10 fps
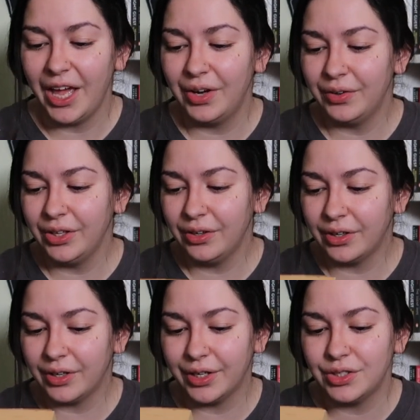only her
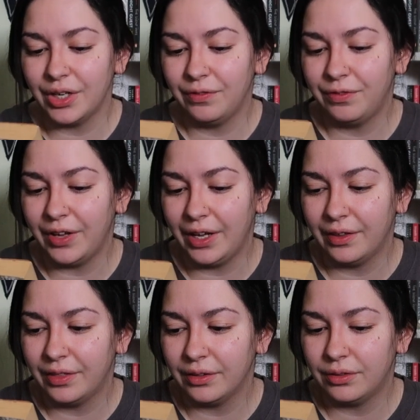courage and
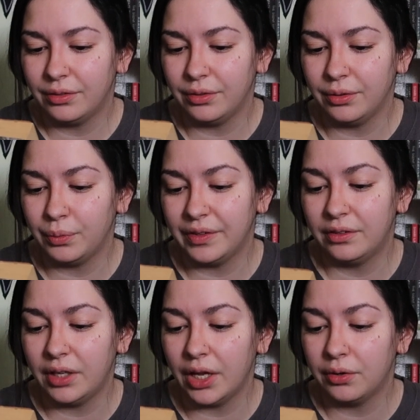faith to
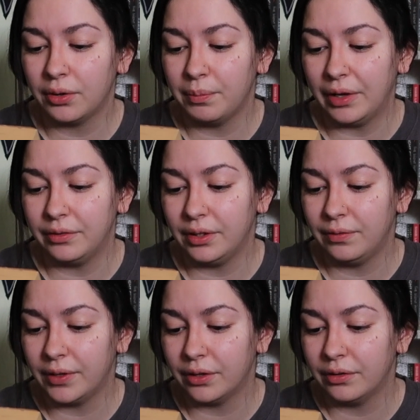withstand her mounting
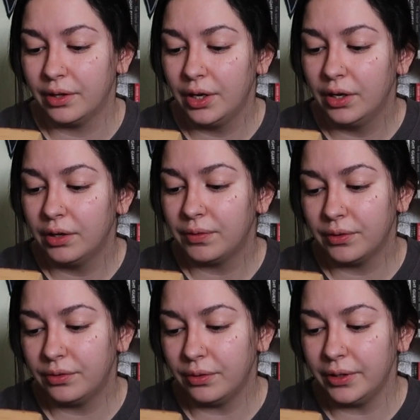fears.
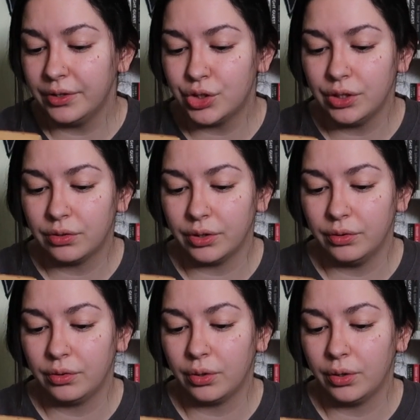For solace, she
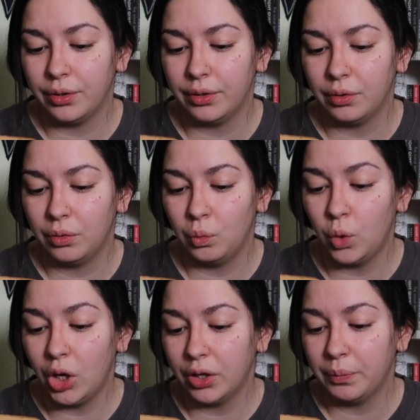turns her
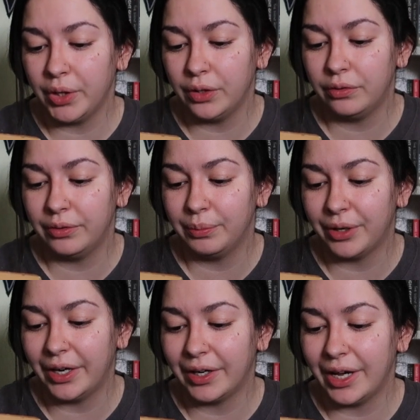Walkman to
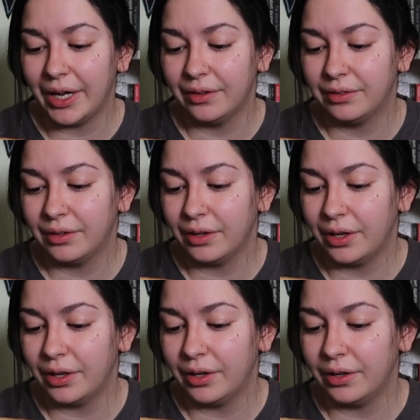broadcast
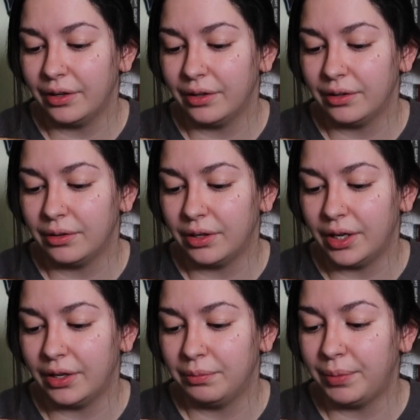
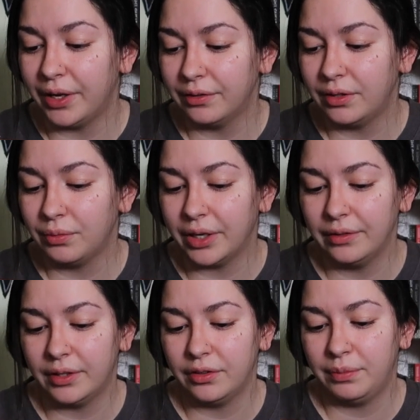of Boston
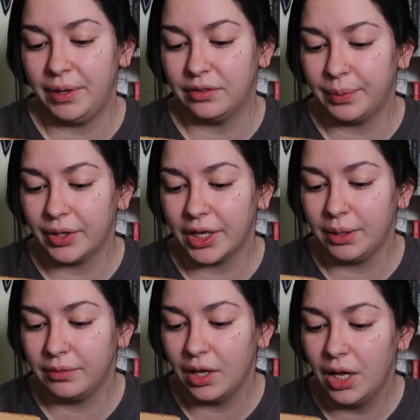Red Sox baseball
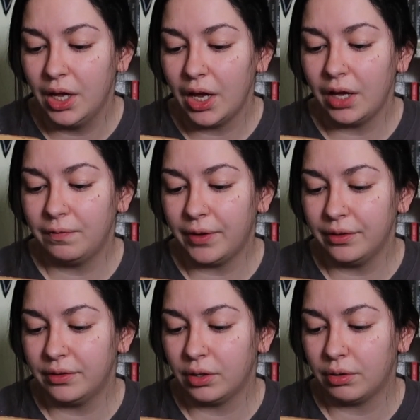games and
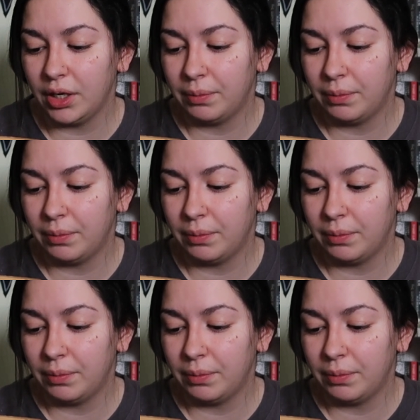follows the gritty